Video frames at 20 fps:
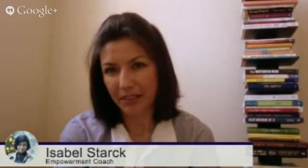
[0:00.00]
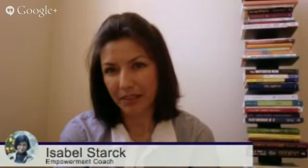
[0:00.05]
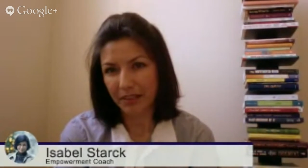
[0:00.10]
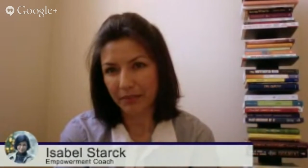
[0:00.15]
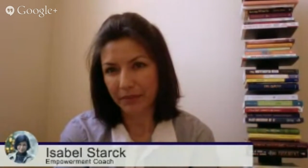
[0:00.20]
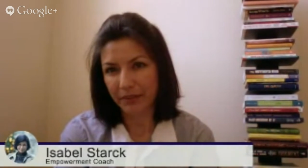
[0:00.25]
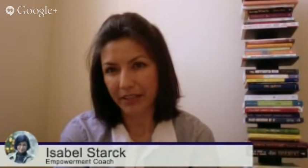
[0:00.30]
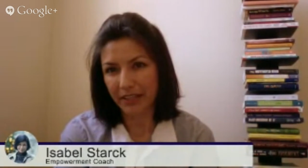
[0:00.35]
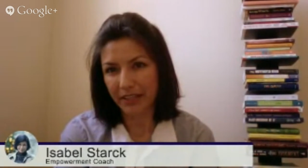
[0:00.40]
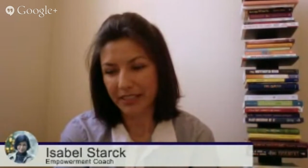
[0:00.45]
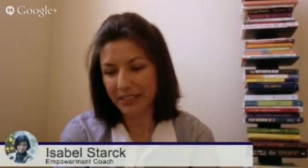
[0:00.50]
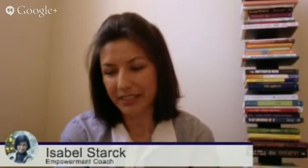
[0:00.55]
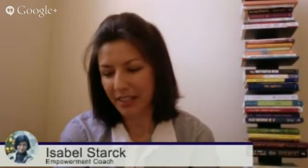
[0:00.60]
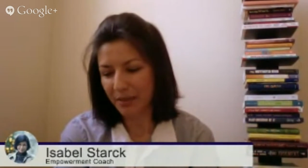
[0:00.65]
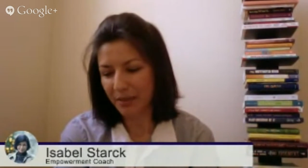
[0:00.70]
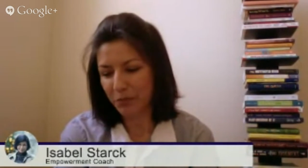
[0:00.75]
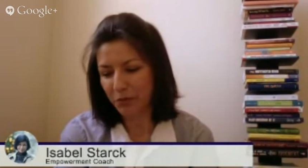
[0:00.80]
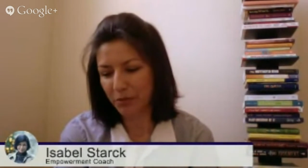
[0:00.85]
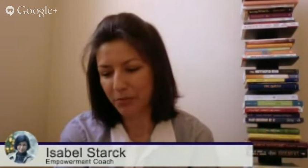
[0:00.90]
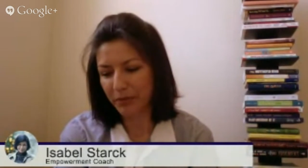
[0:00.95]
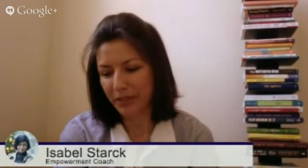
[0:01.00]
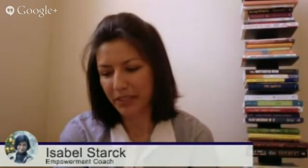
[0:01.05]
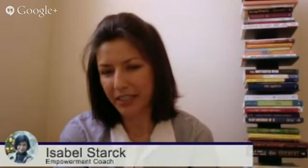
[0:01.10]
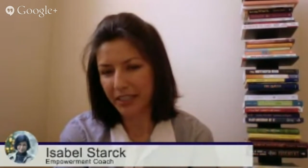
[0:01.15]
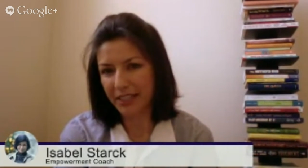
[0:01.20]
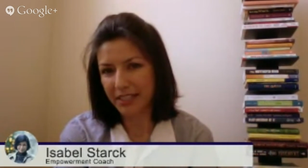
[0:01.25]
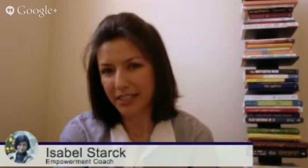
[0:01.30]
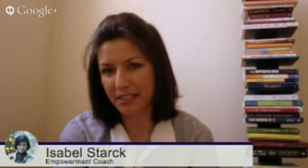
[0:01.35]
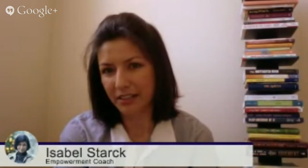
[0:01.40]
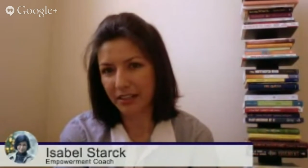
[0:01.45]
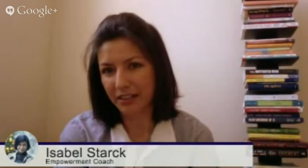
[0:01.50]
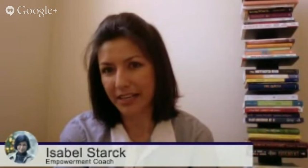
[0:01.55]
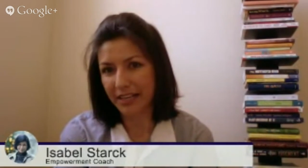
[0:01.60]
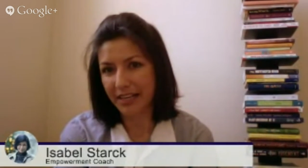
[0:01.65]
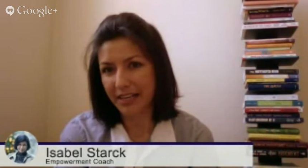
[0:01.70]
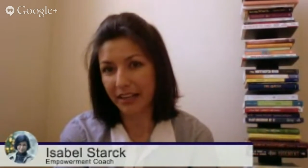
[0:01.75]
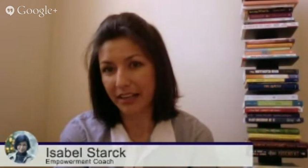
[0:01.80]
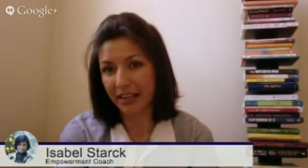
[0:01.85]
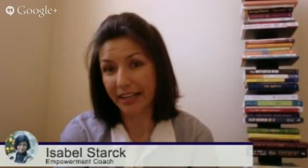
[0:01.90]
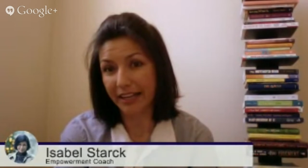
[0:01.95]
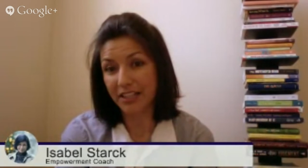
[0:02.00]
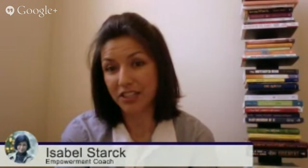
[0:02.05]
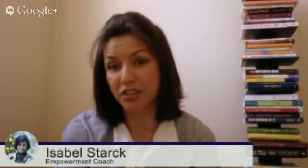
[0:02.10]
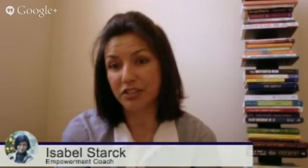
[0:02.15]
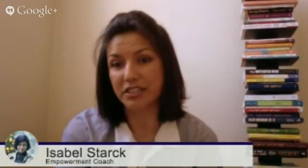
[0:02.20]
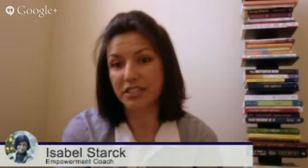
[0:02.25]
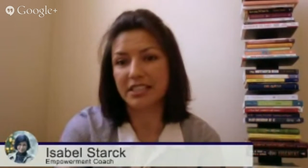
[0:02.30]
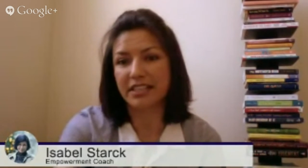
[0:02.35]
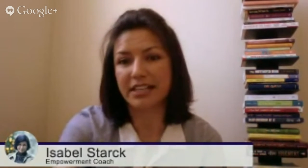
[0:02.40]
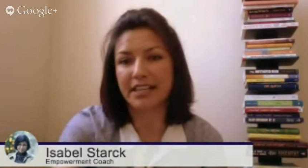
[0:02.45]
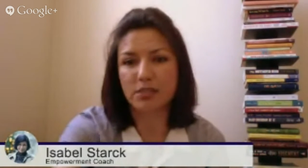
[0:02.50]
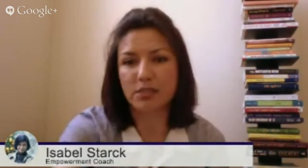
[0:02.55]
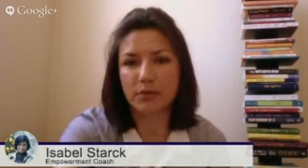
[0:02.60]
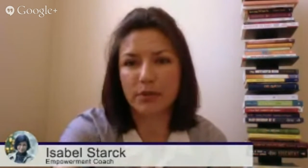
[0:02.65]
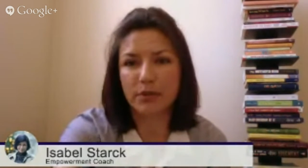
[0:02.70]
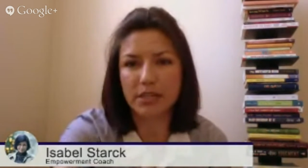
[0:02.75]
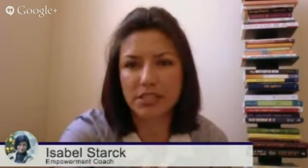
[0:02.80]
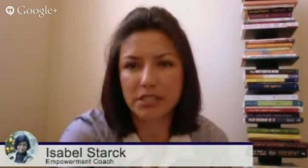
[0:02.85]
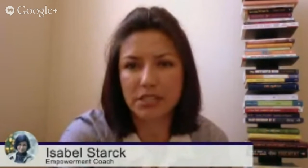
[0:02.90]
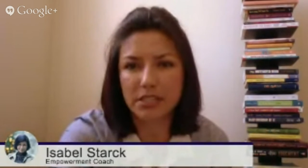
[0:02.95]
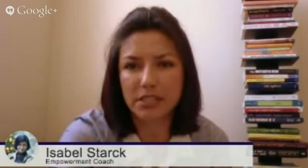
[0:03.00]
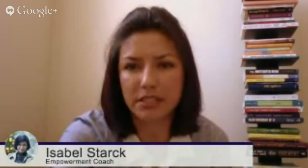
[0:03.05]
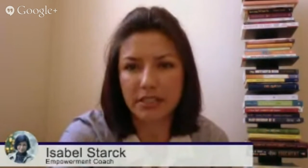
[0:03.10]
We've got 10 more minutes. I'll answer this last question